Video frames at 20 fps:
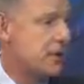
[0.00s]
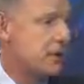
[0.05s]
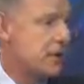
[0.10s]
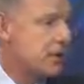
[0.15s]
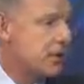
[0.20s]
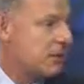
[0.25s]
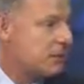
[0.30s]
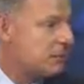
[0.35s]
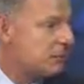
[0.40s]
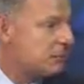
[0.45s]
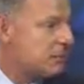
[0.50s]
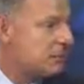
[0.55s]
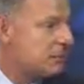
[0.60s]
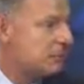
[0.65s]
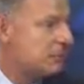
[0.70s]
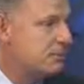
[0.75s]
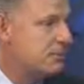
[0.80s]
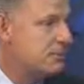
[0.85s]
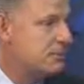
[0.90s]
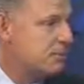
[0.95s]
like keeping
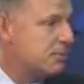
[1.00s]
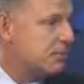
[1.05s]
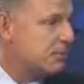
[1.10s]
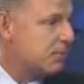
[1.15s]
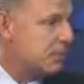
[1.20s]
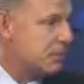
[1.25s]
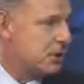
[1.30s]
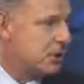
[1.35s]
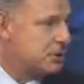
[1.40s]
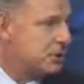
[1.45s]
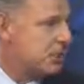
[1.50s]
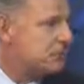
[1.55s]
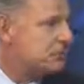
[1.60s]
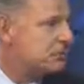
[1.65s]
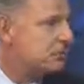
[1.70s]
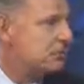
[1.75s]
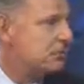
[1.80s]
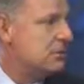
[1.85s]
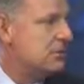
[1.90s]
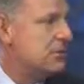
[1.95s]
the budget,
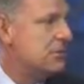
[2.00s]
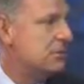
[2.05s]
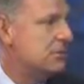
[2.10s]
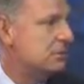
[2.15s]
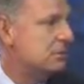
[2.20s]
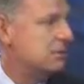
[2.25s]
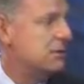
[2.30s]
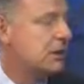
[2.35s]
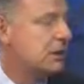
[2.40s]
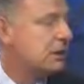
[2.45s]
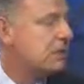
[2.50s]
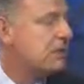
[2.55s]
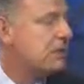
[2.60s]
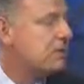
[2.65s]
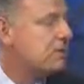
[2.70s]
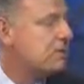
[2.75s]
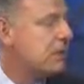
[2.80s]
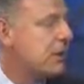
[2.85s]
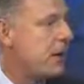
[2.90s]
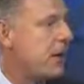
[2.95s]
getting the
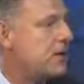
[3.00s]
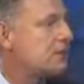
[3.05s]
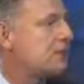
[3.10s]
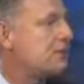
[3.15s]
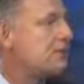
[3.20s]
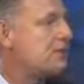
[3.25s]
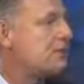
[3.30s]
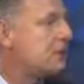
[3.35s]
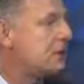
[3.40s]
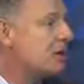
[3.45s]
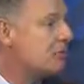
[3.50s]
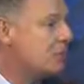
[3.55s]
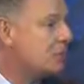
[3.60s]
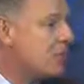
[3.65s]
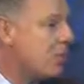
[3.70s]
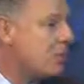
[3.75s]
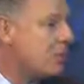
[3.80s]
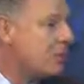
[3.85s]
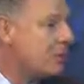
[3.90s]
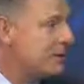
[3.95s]
budget passed, keeping the
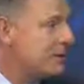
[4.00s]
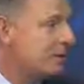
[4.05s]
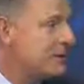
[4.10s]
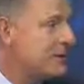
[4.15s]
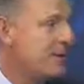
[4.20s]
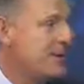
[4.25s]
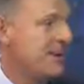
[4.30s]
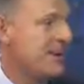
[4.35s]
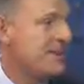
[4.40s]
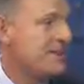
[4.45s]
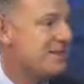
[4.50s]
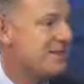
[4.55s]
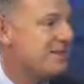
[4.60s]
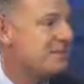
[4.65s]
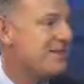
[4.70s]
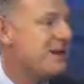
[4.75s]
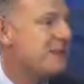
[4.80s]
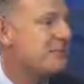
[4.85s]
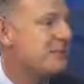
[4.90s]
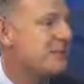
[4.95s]
government open at
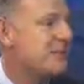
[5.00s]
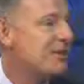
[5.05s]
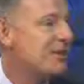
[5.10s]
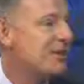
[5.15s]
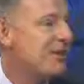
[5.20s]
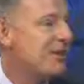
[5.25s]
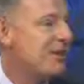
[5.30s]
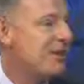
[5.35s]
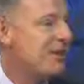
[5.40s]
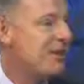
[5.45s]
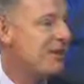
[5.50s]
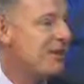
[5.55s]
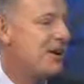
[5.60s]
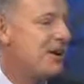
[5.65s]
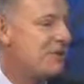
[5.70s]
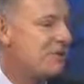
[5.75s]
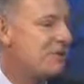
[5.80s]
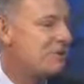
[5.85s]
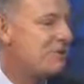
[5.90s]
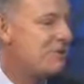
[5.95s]
some times.
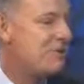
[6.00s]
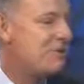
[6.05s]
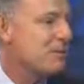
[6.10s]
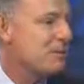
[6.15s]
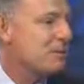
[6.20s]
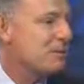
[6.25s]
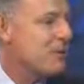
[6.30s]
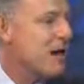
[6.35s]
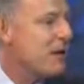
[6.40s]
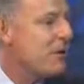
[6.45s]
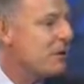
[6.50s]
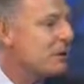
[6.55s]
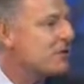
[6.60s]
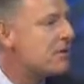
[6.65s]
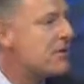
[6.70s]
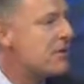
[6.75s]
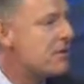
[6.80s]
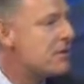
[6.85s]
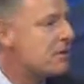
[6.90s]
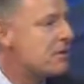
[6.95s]
But now I
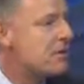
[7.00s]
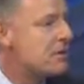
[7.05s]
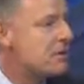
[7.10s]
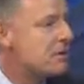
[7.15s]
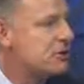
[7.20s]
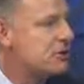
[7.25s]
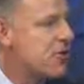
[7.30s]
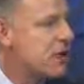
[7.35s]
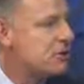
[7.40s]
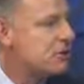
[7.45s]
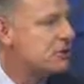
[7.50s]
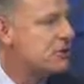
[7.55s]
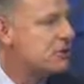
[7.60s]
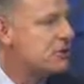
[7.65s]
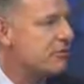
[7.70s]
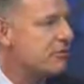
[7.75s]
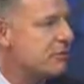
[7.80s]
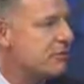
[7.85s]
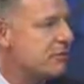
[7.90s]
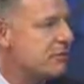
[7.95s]
think healthcare is a good
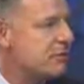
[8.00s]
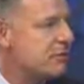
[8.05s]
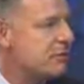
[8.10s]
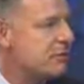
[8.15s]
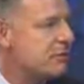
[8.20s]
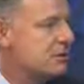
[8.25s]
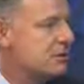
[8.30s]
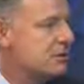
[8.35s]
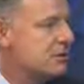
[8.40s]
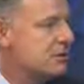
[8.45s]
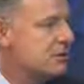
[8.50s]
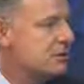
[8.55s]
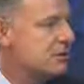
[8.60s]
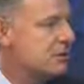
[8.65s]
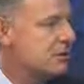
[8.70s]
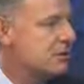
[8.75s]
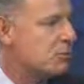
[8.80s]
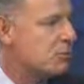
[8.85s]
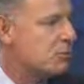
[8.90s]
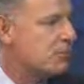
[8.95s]
opportunity for us to
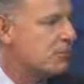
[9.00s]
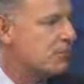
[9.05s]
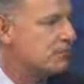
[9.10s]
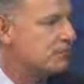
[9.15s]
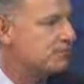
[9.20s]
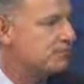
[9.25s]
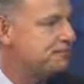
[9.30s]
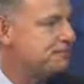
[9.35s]
put some work in.